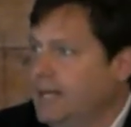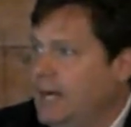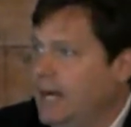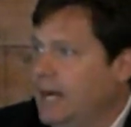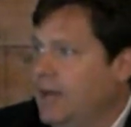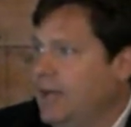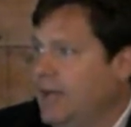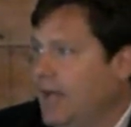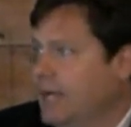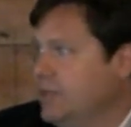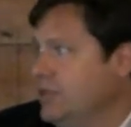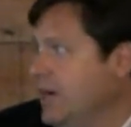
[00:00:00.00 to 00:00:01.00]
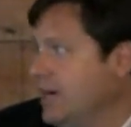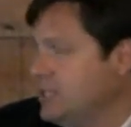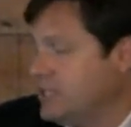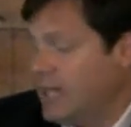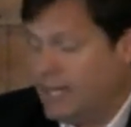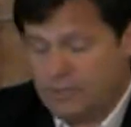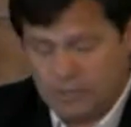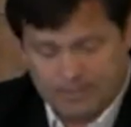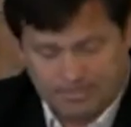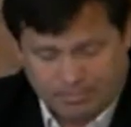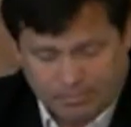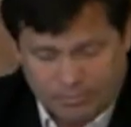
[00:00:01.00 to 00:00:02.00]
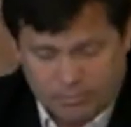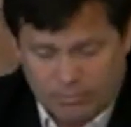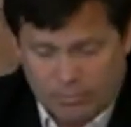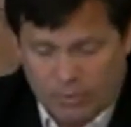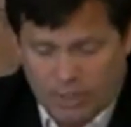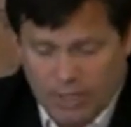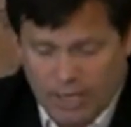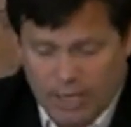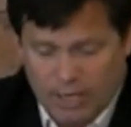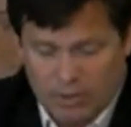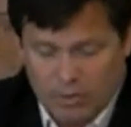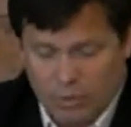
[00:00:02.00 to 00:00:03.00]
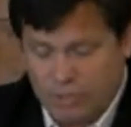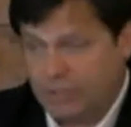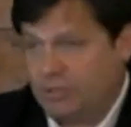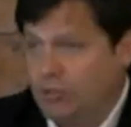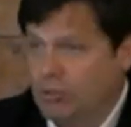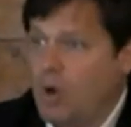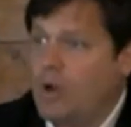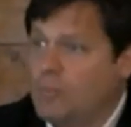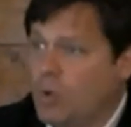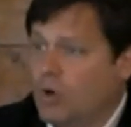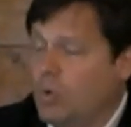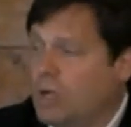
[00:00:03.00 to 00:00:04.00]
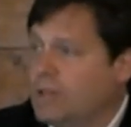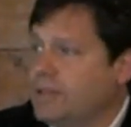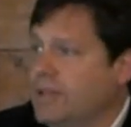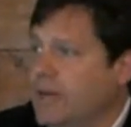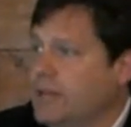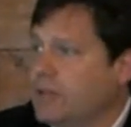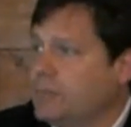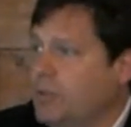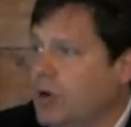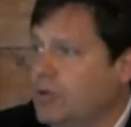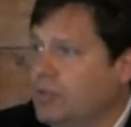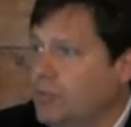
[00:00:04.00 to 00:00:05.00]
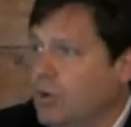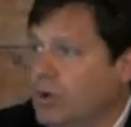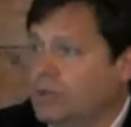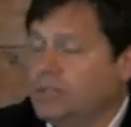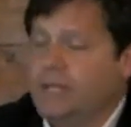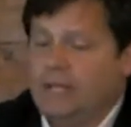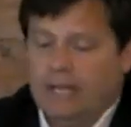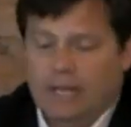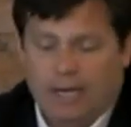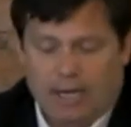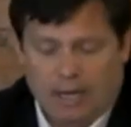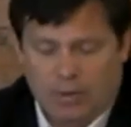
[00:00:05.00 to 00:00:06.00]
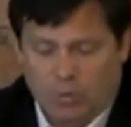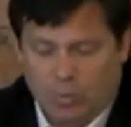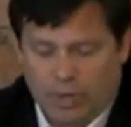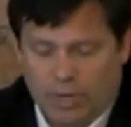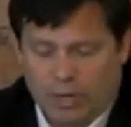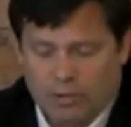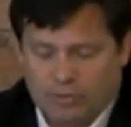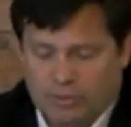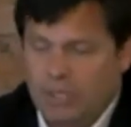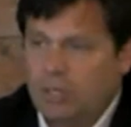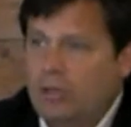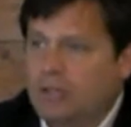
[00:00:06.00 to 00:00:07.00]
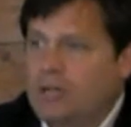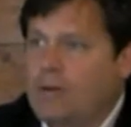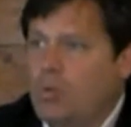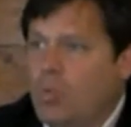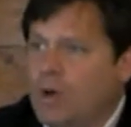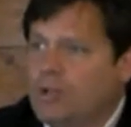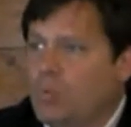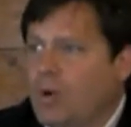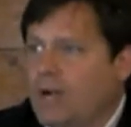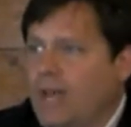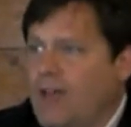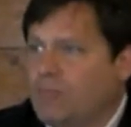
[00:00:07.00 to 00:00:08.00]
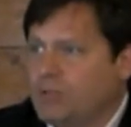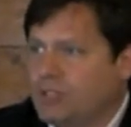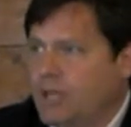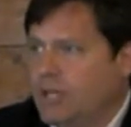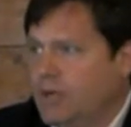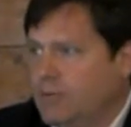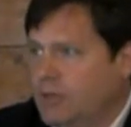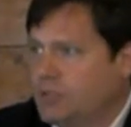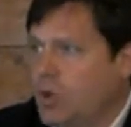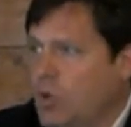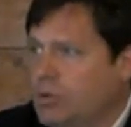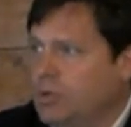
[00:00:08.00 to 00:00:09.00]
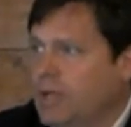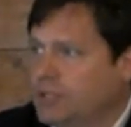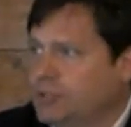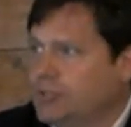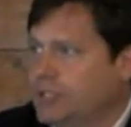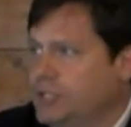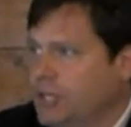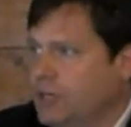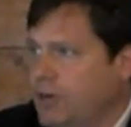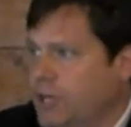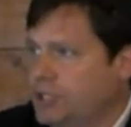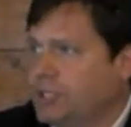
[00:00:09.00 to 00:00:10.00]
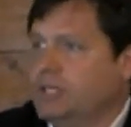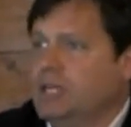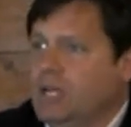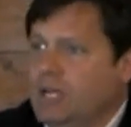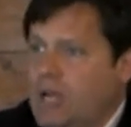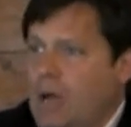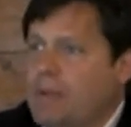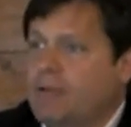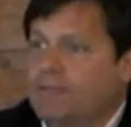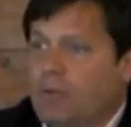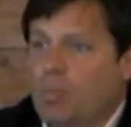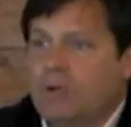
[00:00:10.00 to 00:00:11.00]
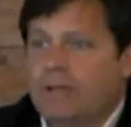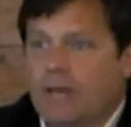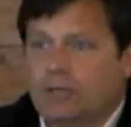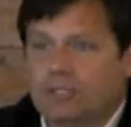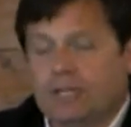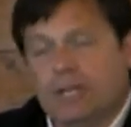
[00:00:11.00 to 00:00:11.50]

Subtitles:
And in the United States, which is growing more quickly than any other part of the world, we are still only about 1 to 1.5% of our total electricity generation coming from wind energy.